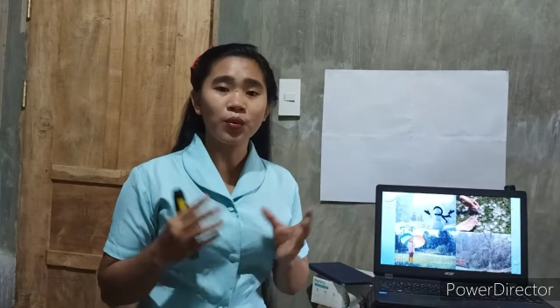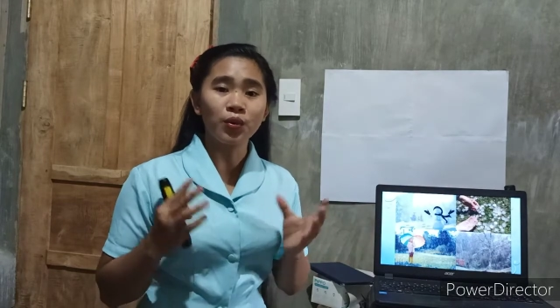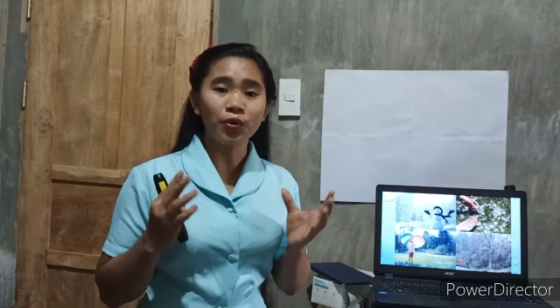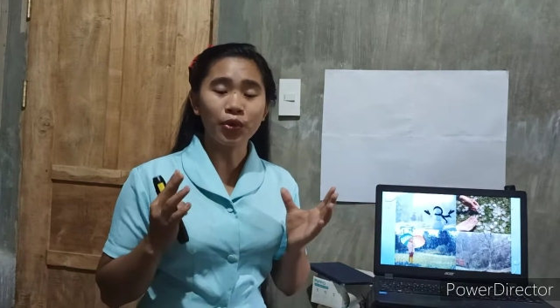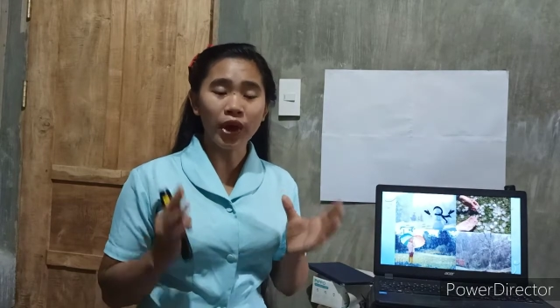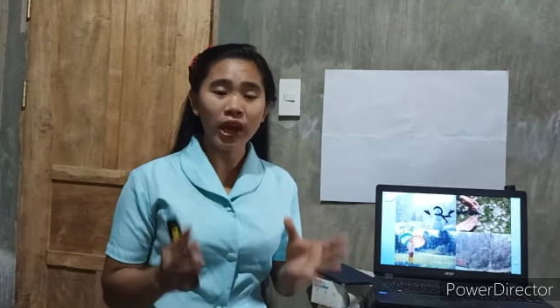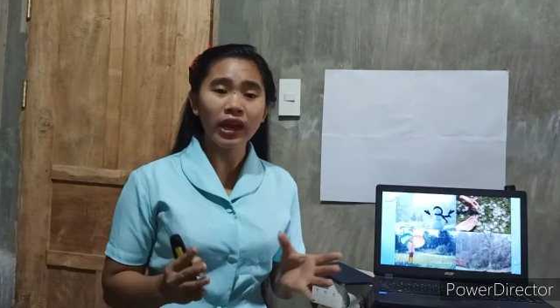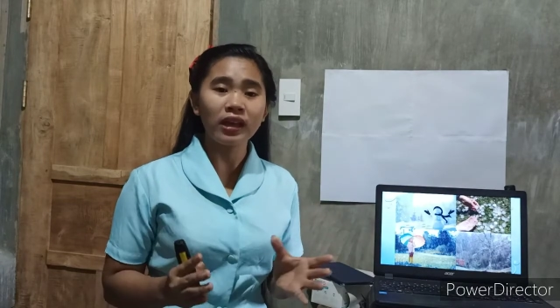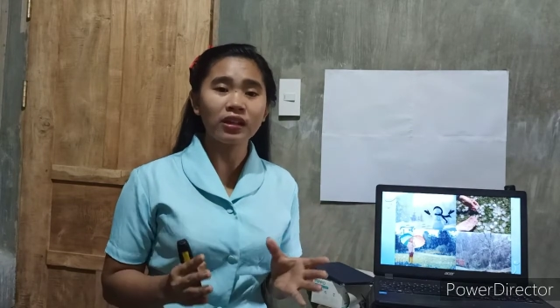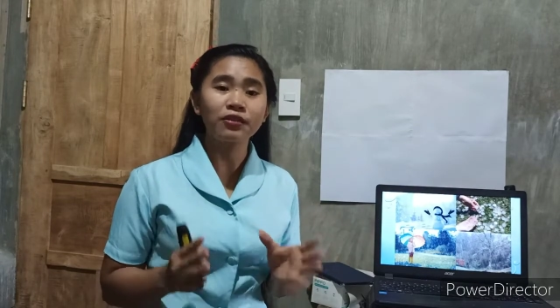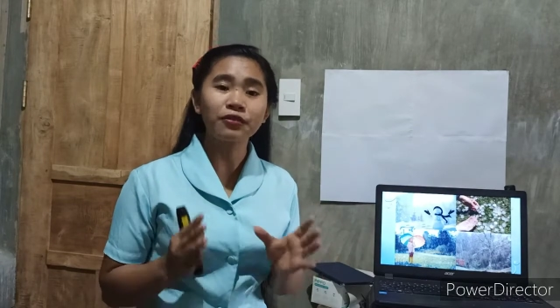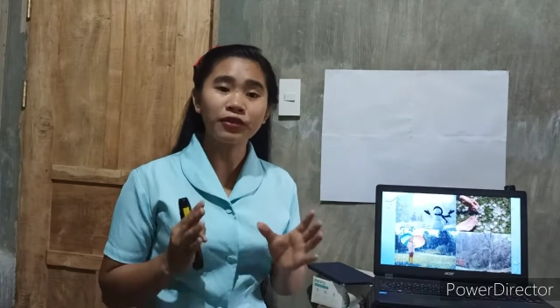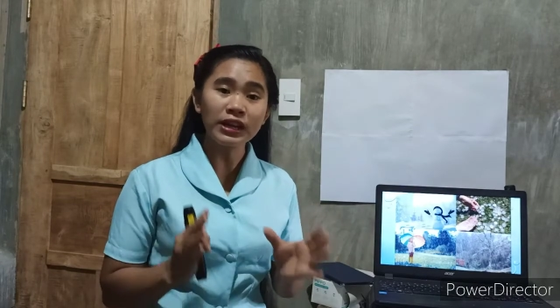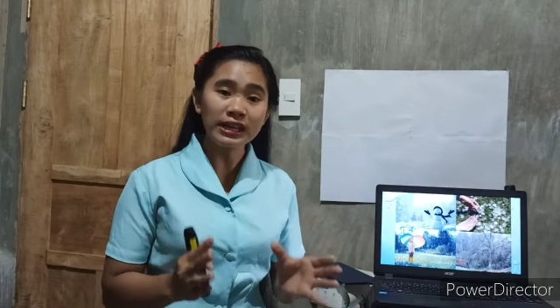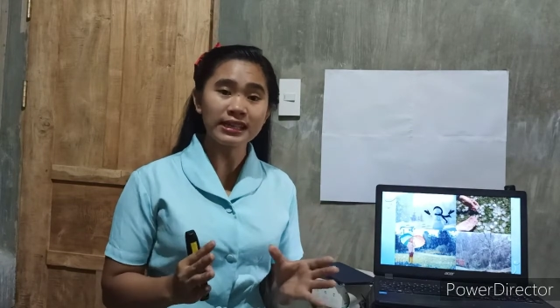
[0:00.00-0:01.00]

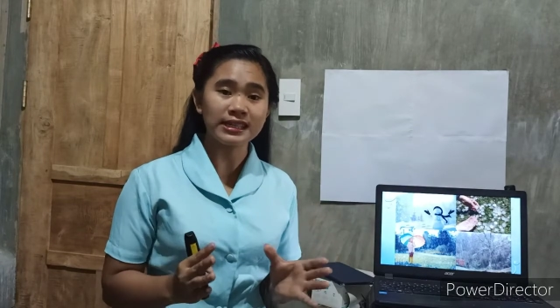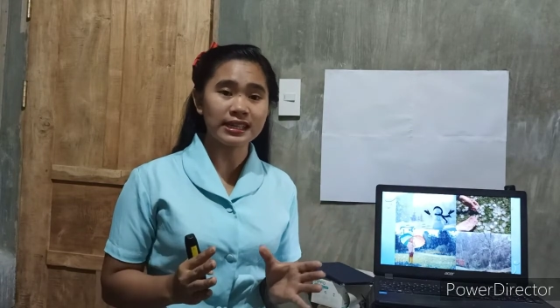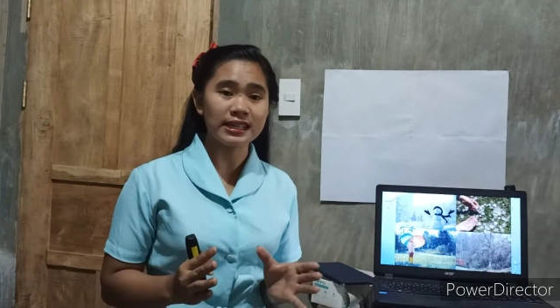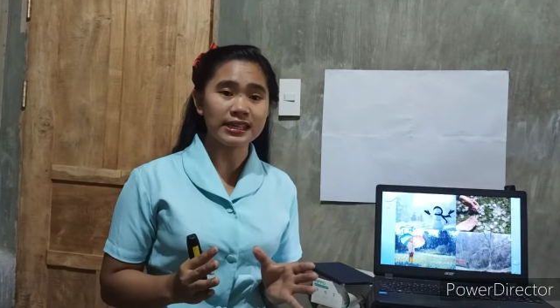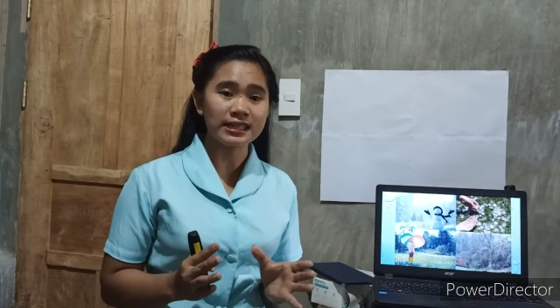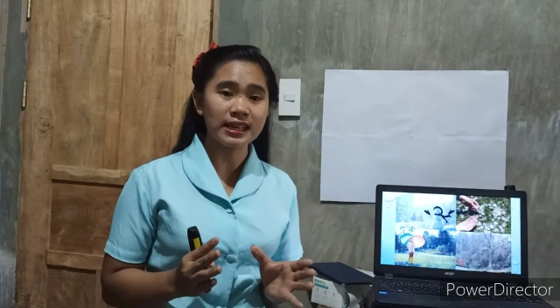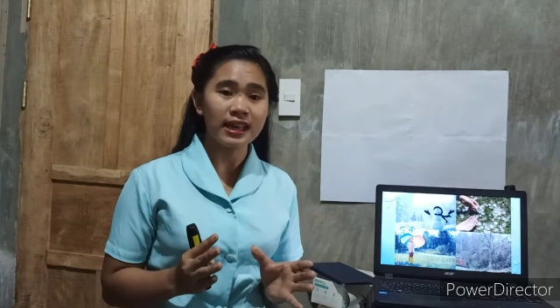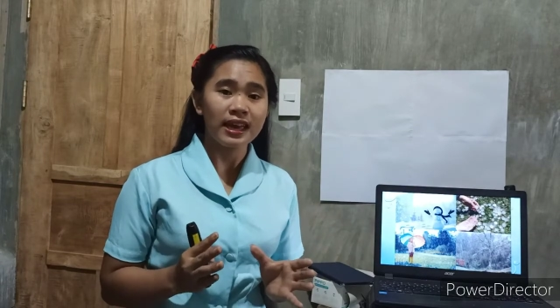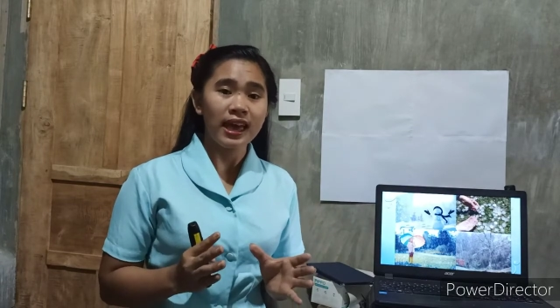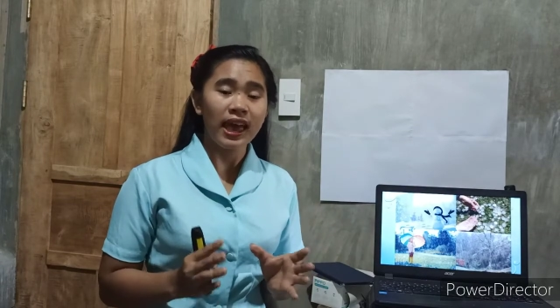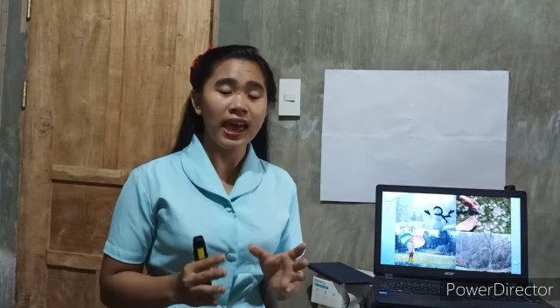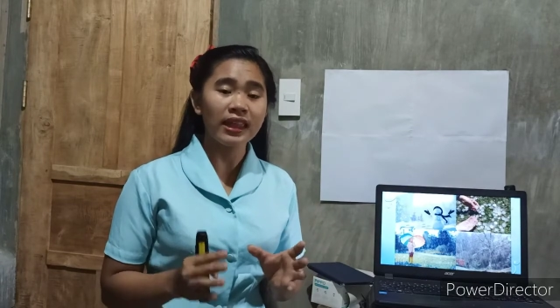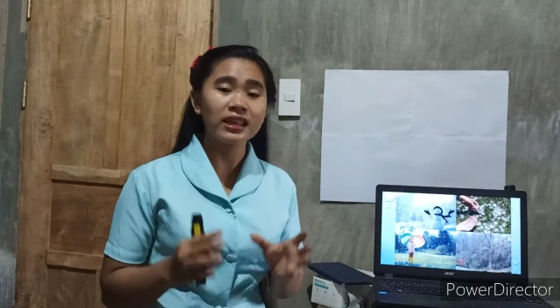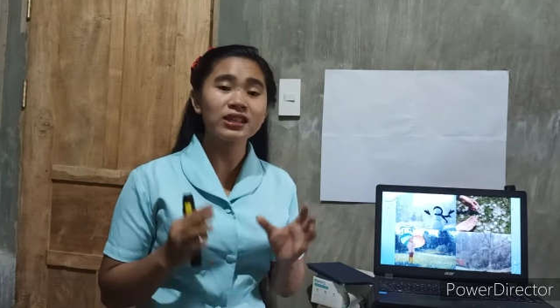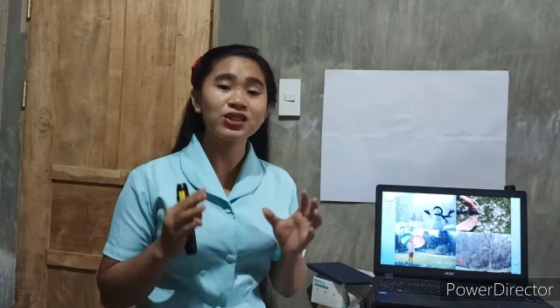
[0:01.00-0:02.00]
rain freezes
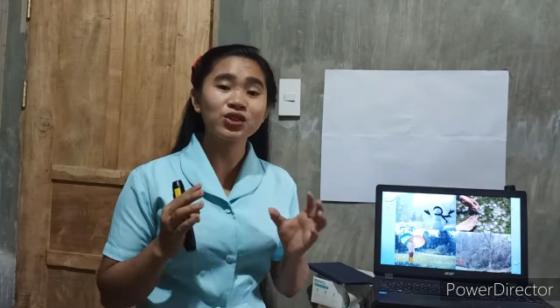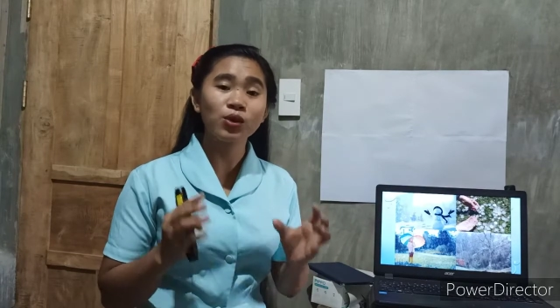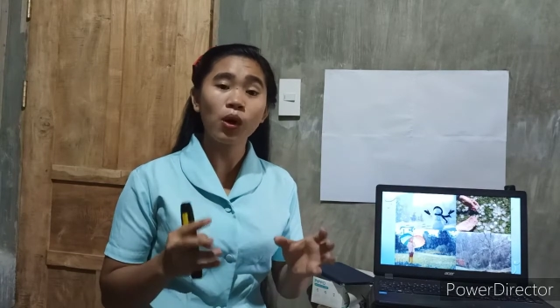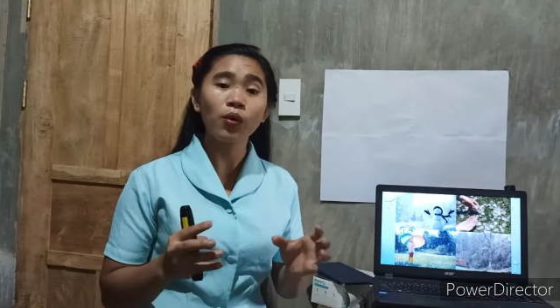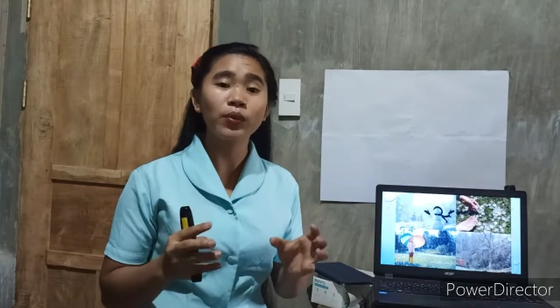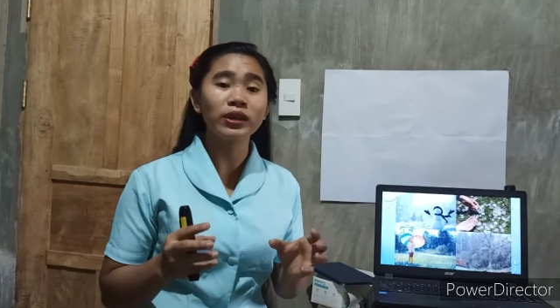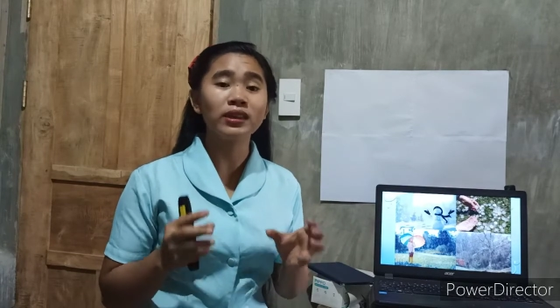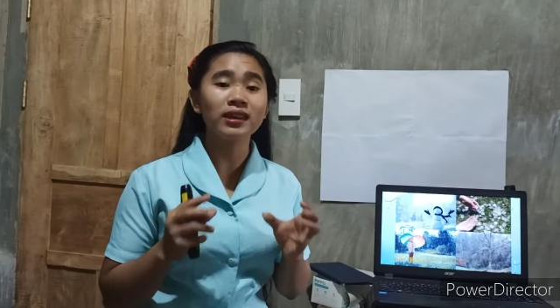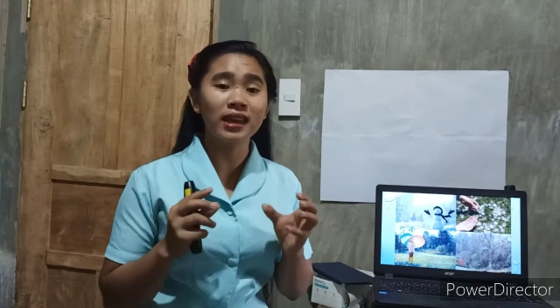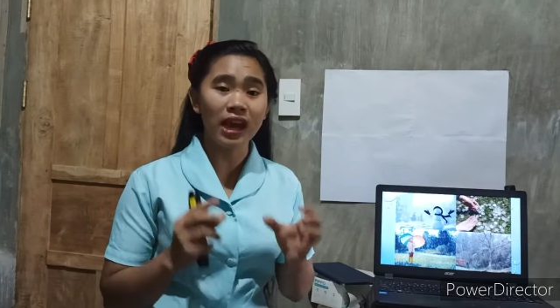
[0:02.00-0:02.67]
and a strong wind